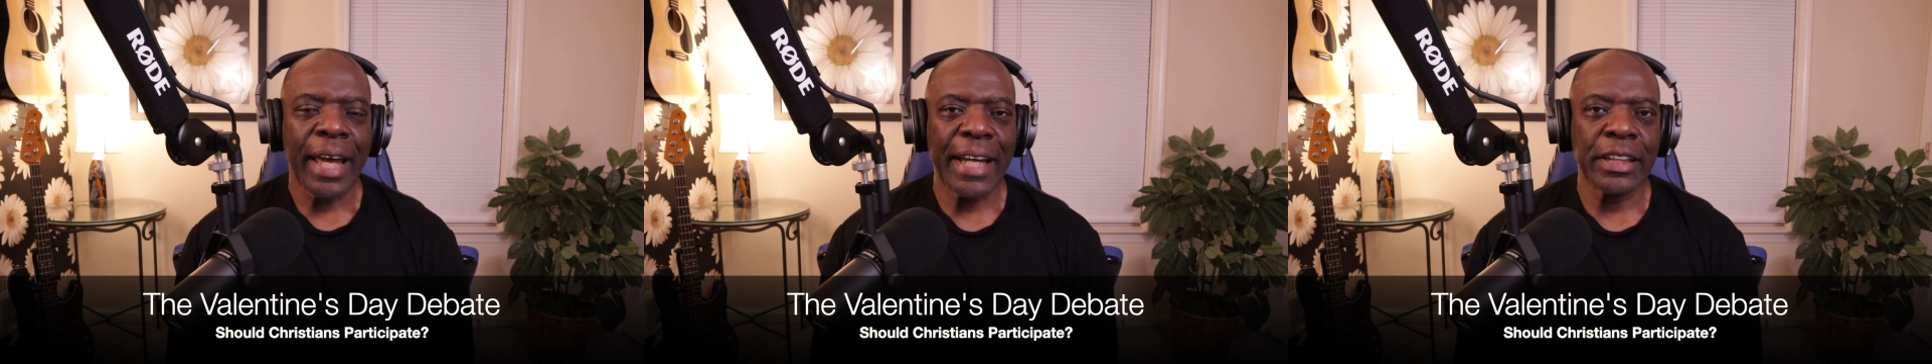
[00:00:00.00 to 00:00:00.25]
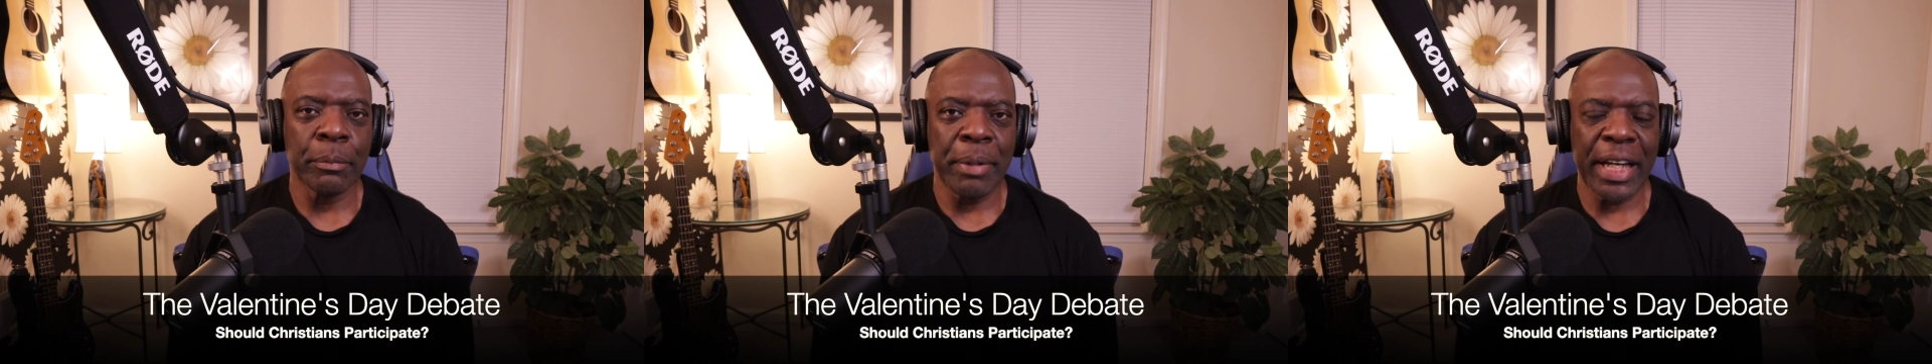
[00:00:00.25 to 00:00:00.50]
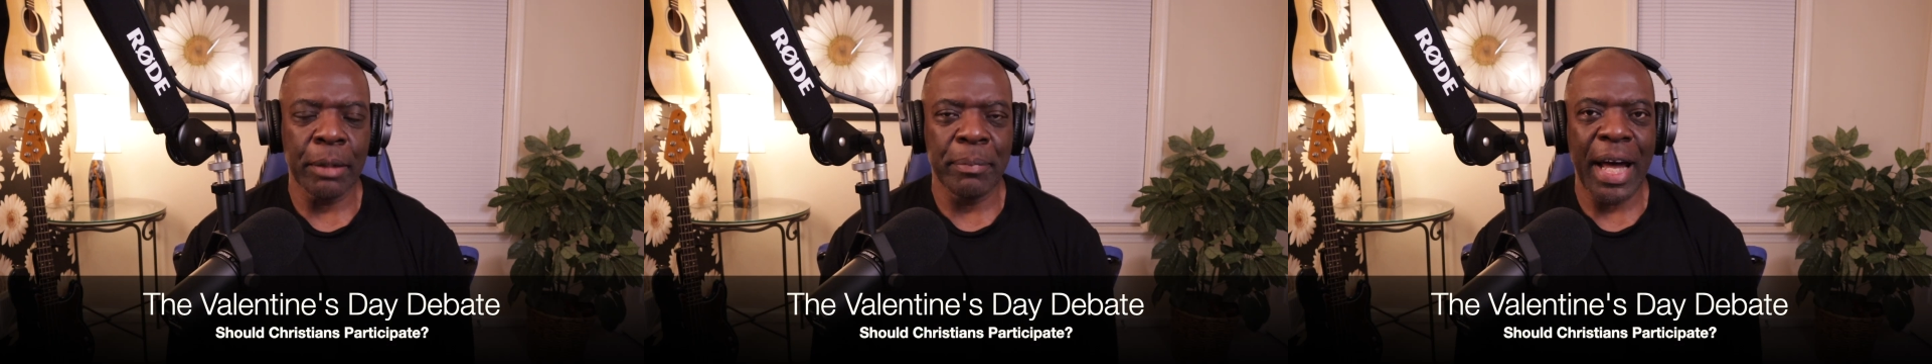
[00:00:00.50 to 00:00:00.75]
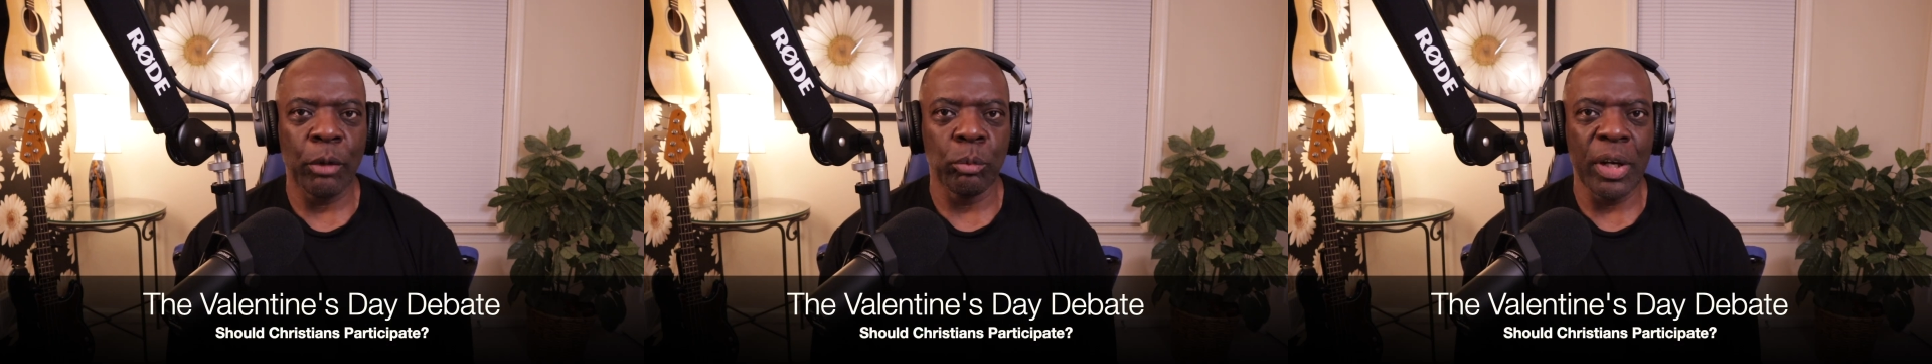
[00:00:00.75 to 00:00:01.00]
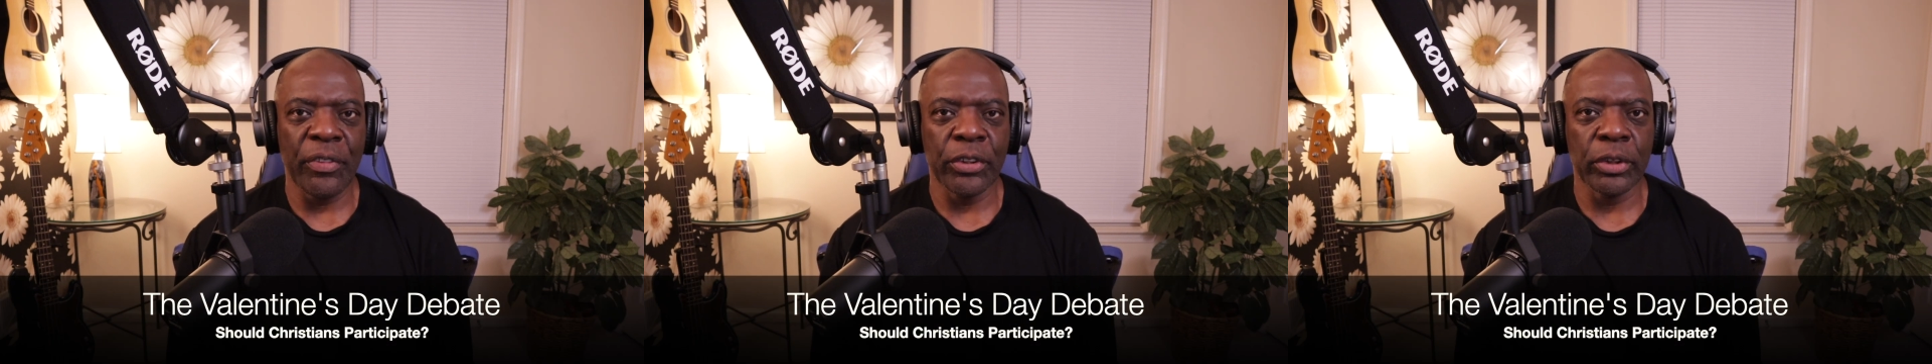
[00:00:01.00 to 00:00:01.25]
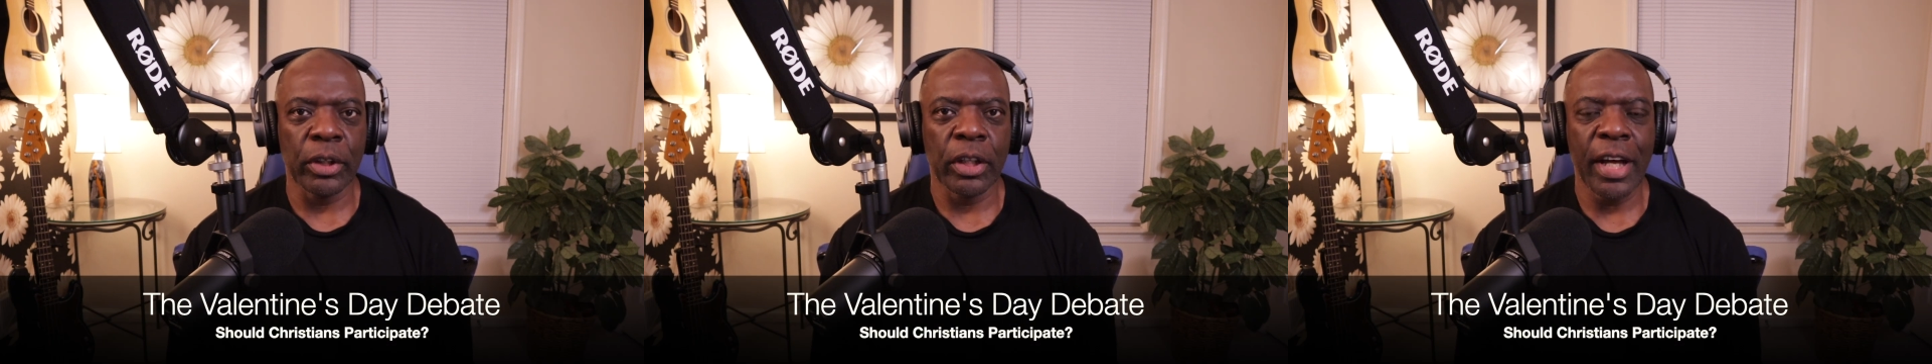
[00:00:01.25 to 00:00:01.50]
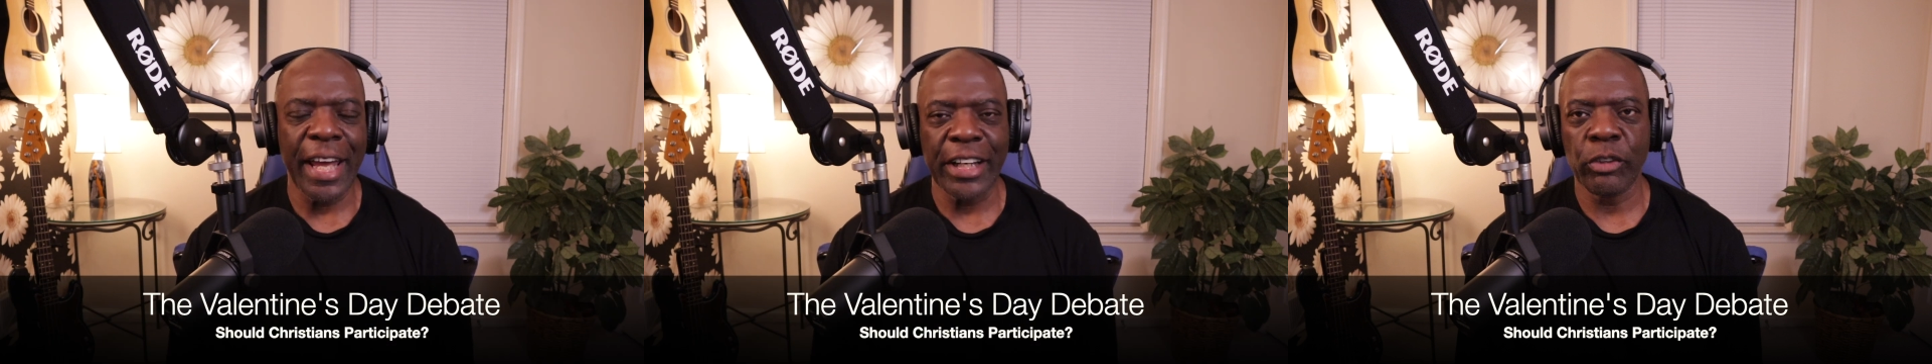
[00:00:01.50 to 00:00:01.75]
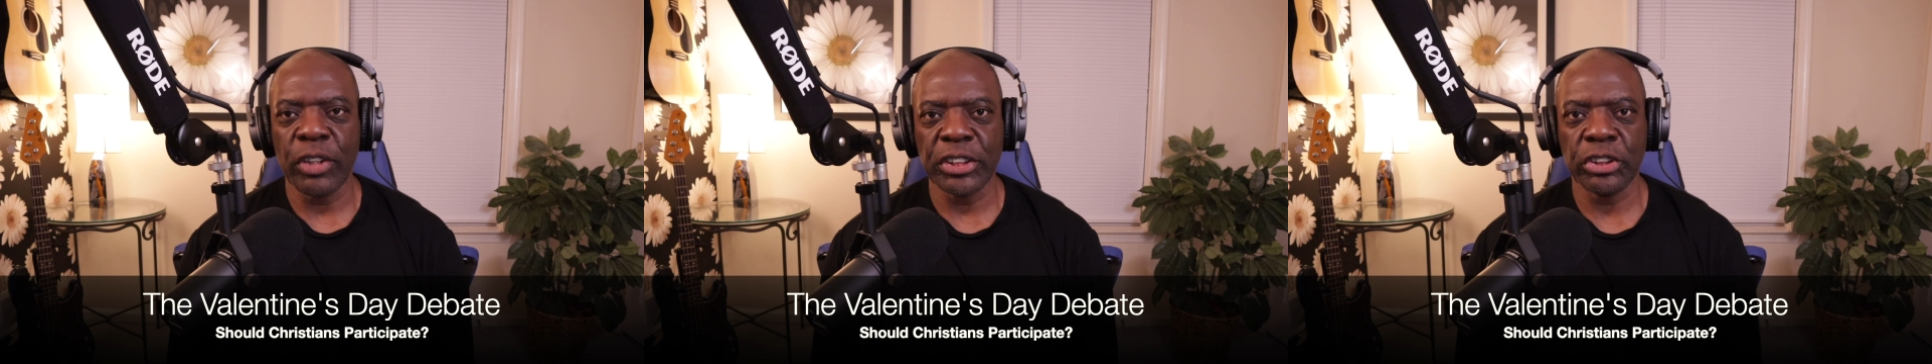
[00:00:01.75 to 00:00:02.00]
a debate about whether a
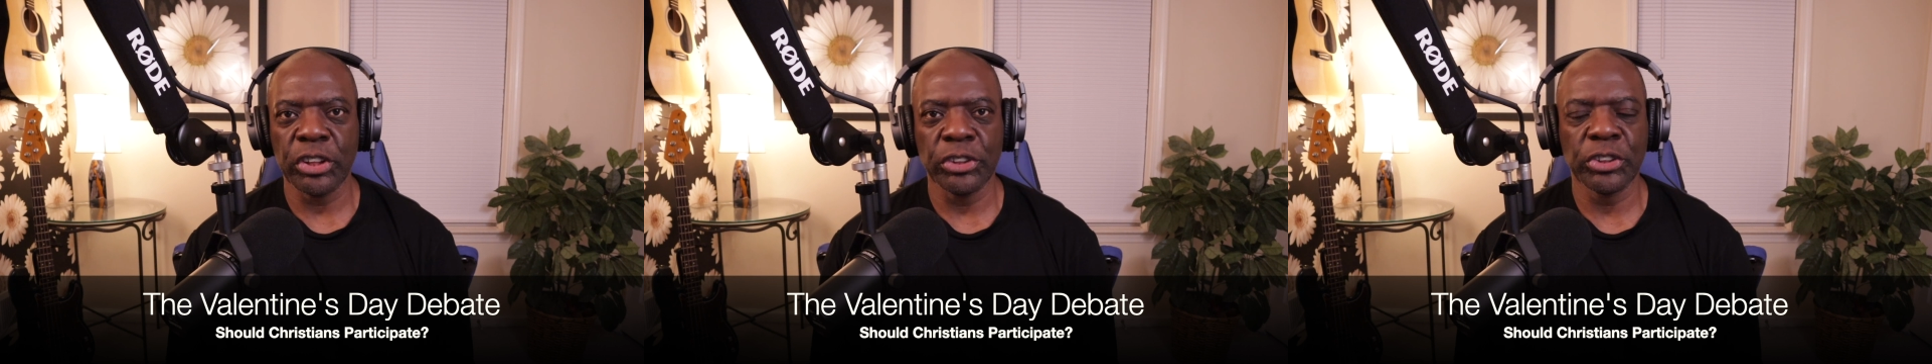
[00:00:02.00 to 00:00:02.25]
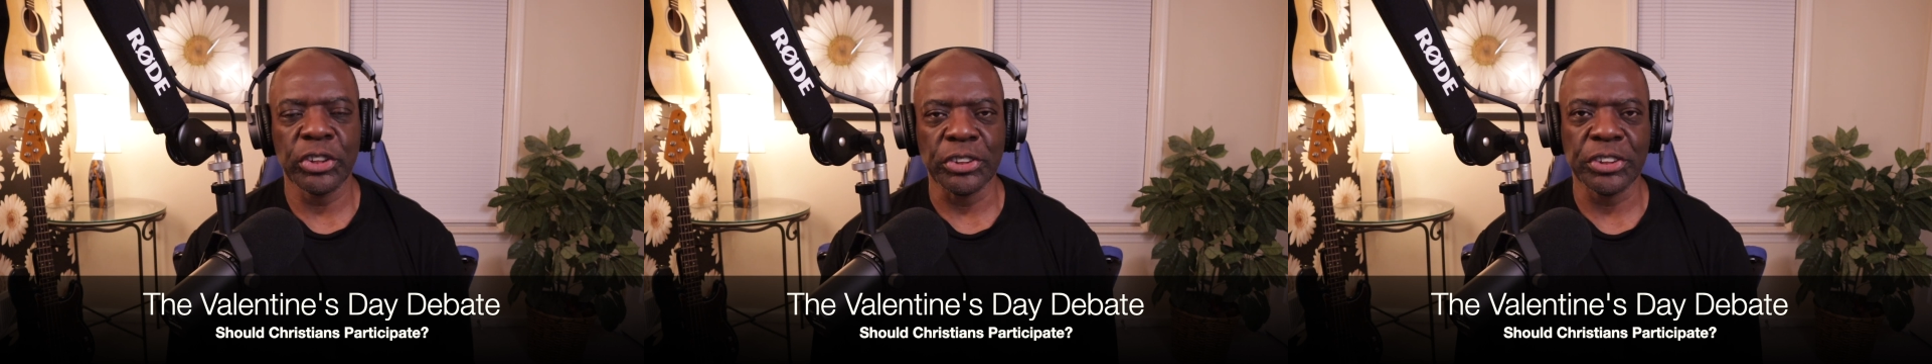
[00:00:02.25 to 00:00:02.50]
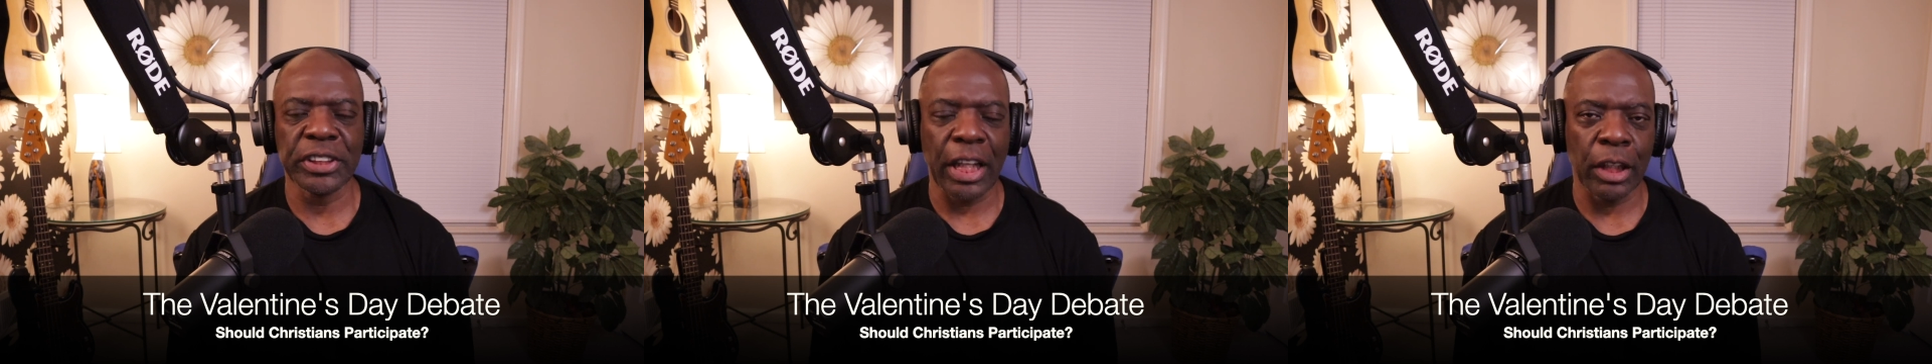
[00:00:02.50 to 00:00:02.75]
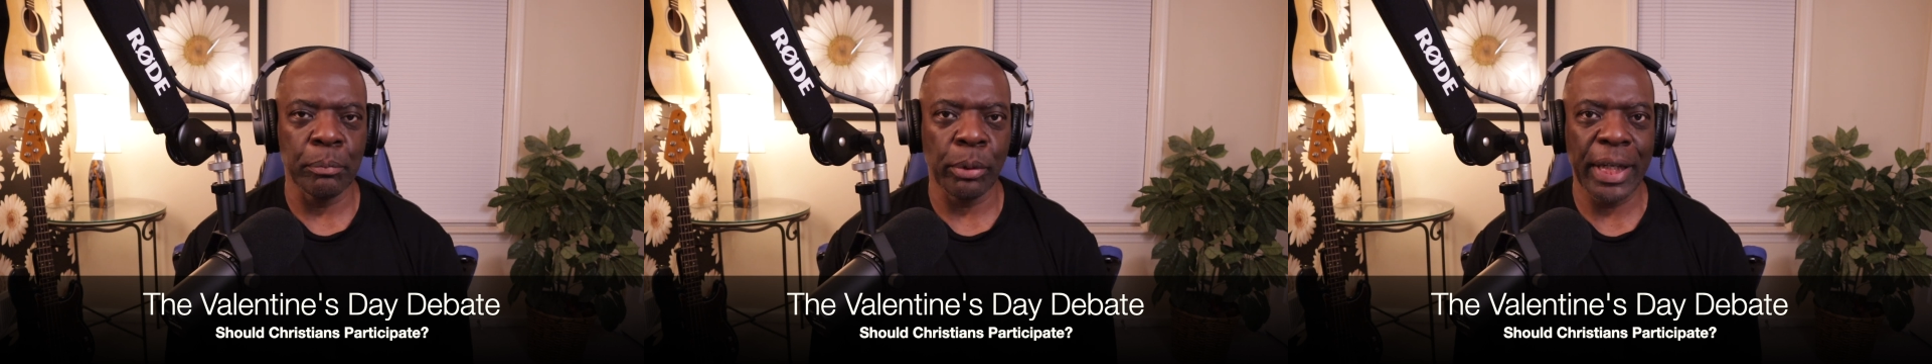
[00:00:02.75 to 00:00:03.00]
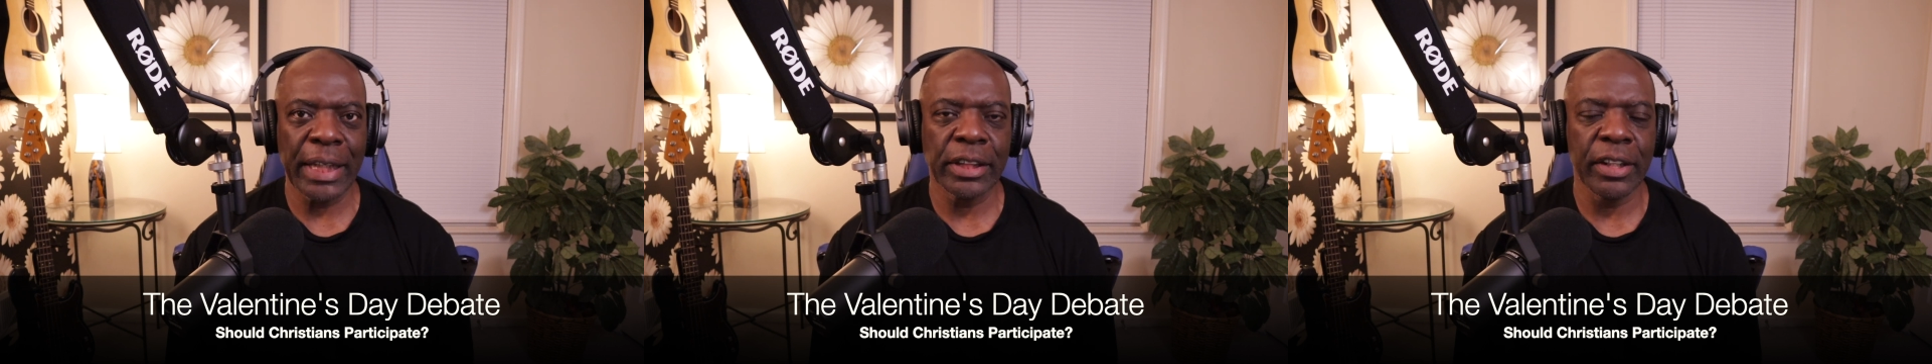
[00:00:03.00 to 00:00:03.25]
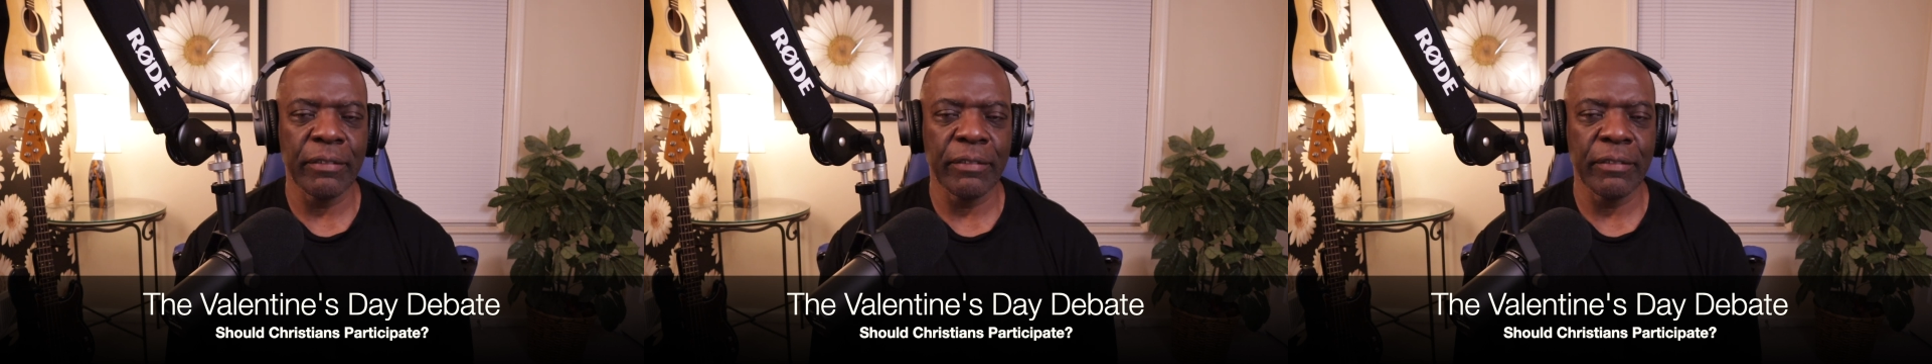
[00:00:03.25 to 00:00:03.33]
Christian should celebrate